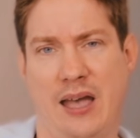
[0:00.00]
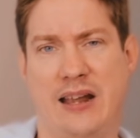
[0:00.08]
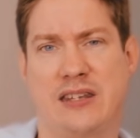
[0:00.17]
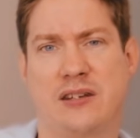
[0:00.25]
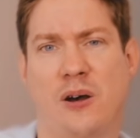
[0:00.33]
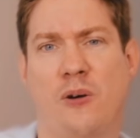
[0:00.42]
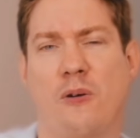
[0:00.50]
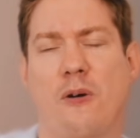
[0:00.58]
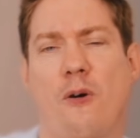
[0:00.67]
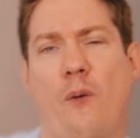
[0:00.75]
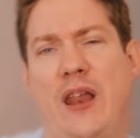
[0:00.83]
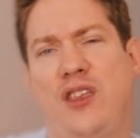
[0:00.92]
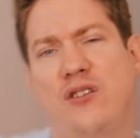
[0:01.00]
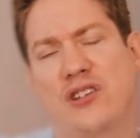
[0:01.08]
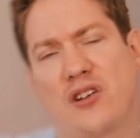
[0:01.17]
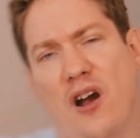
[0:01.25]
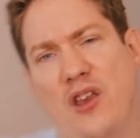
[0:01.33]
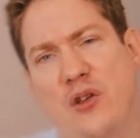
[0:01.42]
And so when you
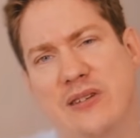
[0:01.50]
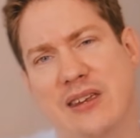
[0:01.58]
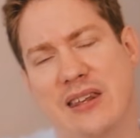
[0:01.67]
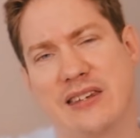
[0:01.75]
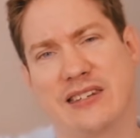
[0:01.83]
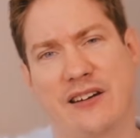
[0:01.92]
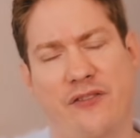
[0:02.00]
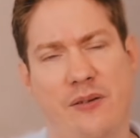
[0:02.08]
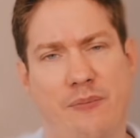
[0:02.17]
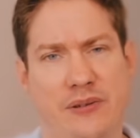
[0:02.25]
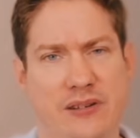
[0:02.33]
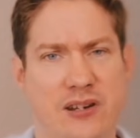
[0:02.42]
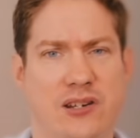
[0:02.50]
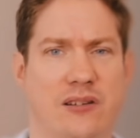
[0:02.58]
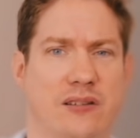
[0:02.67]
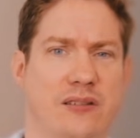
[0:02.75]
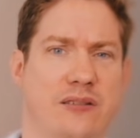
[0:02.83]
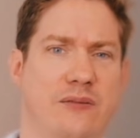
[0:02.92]
start using these different
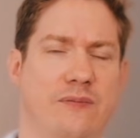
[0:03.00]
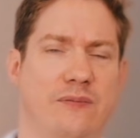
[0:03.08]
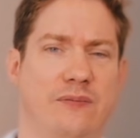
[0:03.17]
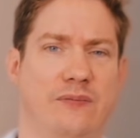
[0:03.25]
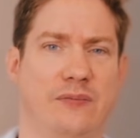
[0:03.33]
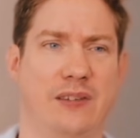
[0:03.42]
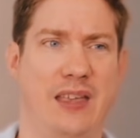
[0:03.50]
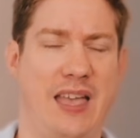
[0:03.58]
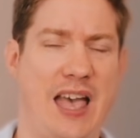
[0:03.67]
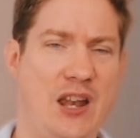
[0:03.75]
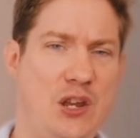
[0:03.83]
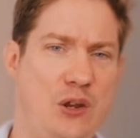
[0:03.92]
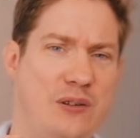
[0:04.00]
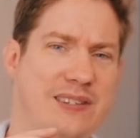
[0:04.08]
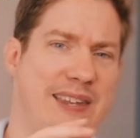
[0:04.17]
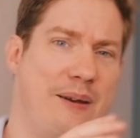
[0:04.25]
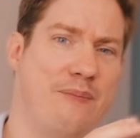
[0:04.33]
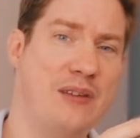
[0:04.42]
positions and
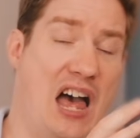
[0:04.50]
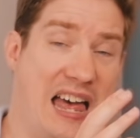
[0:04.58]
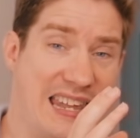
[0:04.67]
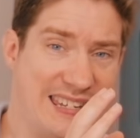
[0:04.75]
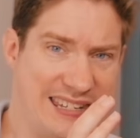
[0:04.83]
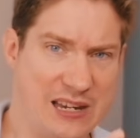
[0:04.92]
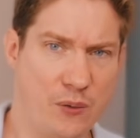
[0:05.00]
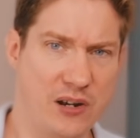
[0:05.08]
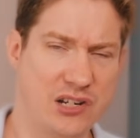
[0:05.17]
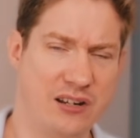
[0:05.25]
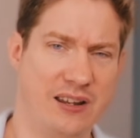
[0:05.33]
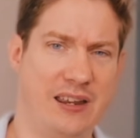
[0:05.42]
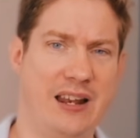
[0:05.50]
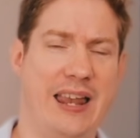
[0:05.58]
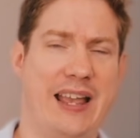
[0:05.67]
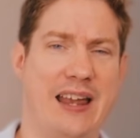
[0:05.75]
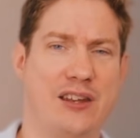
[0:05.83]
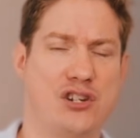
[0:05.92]
use them sequentially,
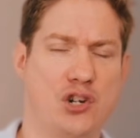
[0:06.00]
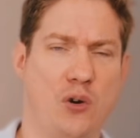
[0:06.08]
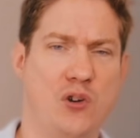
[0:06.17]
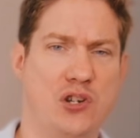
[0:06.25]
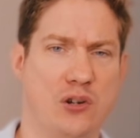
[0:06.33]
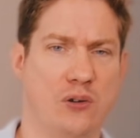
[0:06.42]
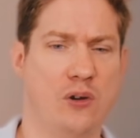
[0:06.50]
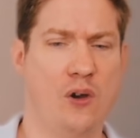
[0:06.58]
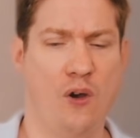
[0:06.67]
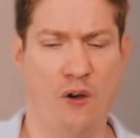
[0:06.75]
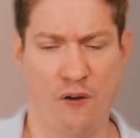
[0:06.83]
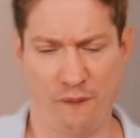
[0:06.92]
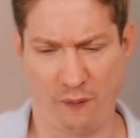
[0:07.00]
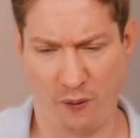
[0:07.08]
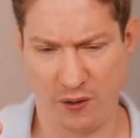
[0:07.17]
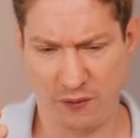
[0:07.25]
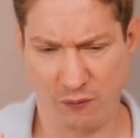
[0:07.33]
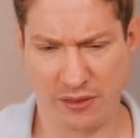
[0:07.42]
like I showed you,
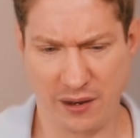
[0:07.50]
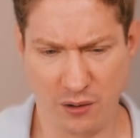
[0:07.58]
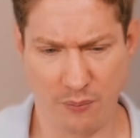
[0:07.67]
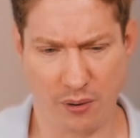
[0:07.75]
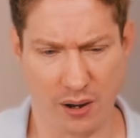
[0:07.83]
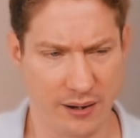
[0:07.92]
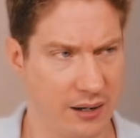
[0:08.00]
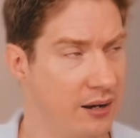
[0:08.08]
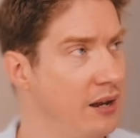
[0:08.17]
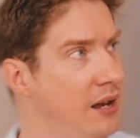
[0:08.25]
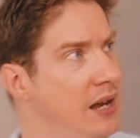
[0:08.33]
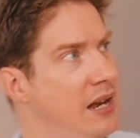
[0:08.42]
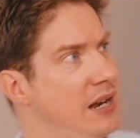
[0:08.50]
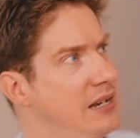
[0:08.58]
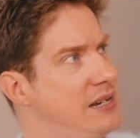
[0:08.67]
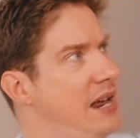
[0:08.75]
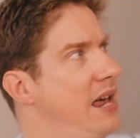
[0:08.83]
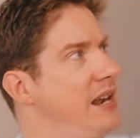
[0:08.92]
first within your body,
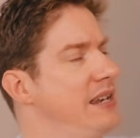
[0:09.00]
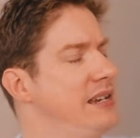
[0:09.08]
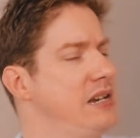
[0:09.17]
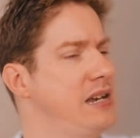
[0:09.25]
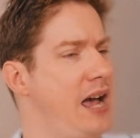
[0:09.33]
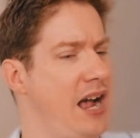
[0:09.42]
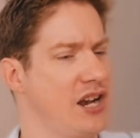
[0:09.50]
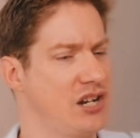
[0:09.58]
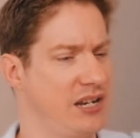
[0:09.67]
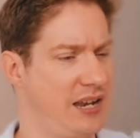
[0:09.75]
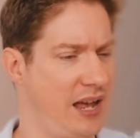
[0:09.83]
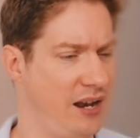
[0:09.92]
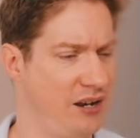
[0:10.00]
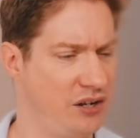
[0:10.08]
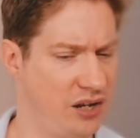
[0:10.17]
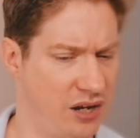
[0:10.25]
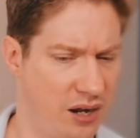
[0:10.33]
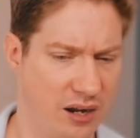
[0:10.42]
then detached, then
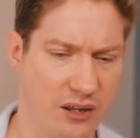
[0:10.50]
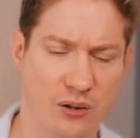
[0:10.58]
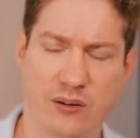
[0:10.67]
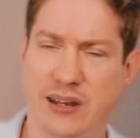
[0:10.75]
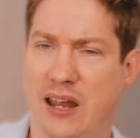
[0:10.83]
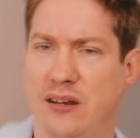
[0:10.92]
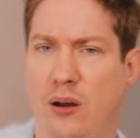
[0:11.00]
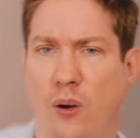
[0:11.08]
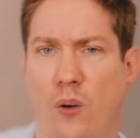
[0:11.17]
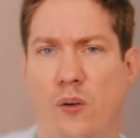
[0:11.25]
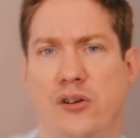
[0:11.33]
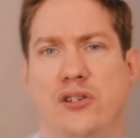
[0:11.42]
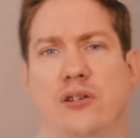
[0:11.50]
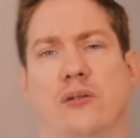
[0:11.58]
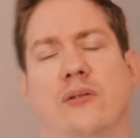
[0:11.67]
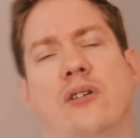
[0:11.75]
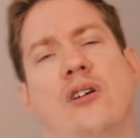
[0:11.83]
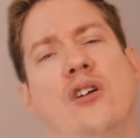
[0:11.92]
the young you, then the old you,